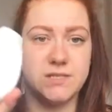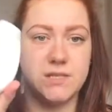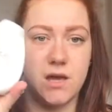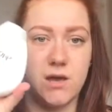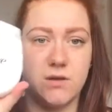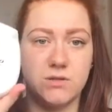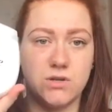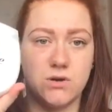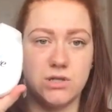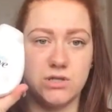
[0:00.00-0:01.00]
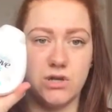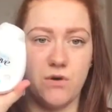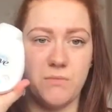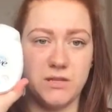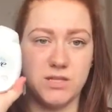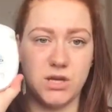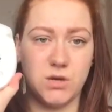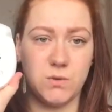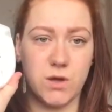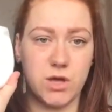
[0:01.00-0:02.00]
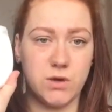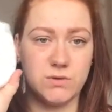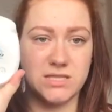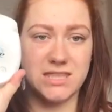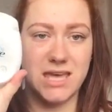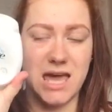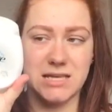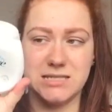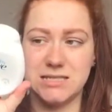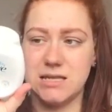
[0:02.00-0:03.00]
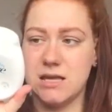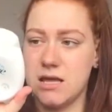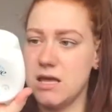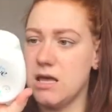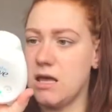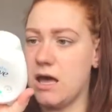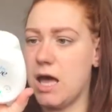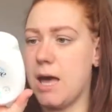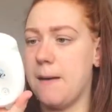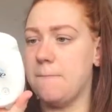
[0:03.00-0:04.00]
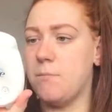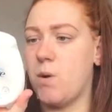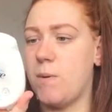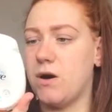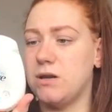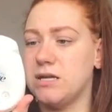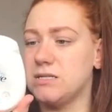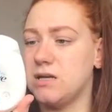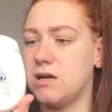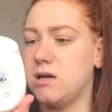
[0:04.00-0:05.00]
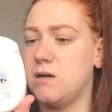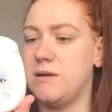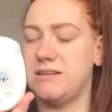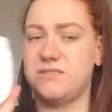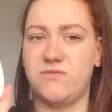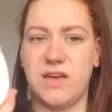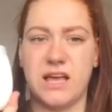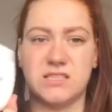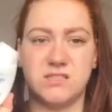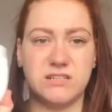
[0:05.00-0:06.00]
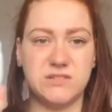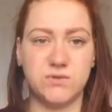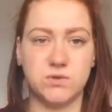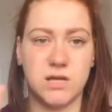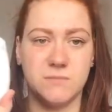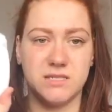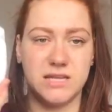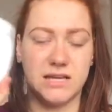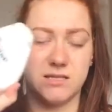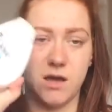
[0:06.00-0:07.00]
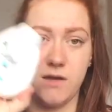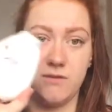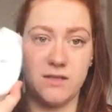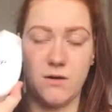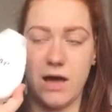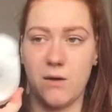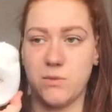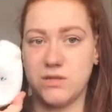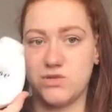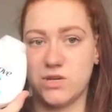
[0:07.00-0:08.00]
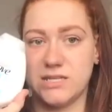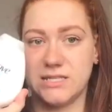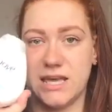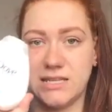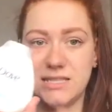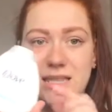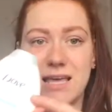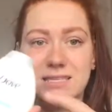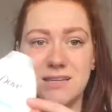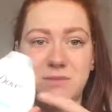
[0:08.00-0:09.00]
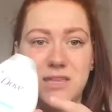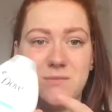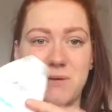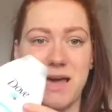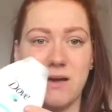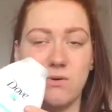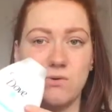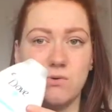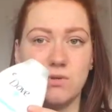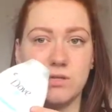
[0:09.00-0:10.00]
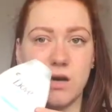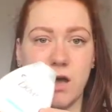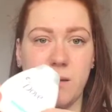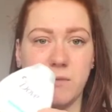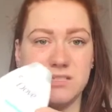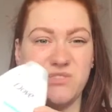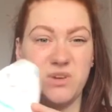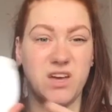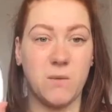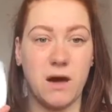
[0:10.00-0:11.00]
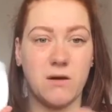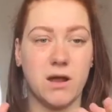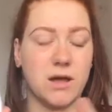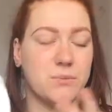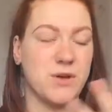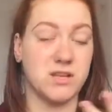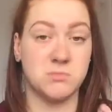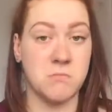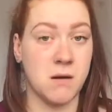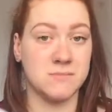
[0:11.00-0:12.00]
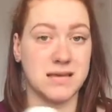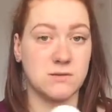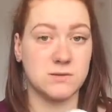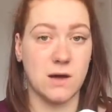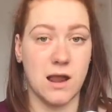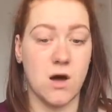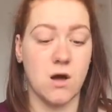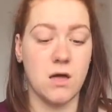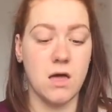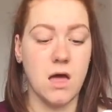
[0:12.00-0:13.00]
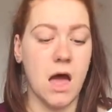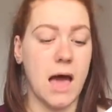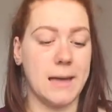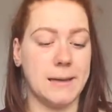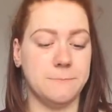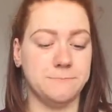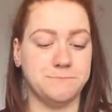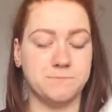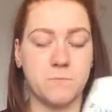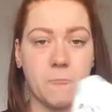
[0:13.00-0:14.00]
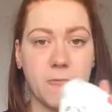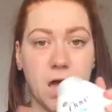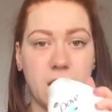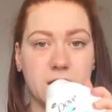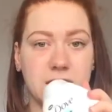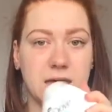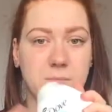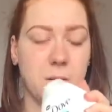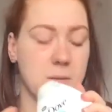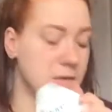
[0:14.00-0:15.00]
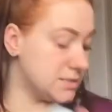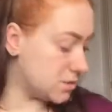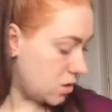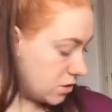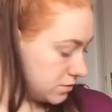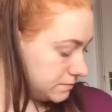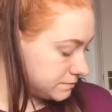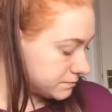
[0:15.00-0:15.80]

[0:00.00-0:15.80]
So doctors told me to use this. Pop it on his arm and his face 3 to 4 times a day, so hopefully that will help with his dry skin. So that's going to be in the bag all the time, because if we go out, like go to my mum's house quite a lot, I can keep popping this on.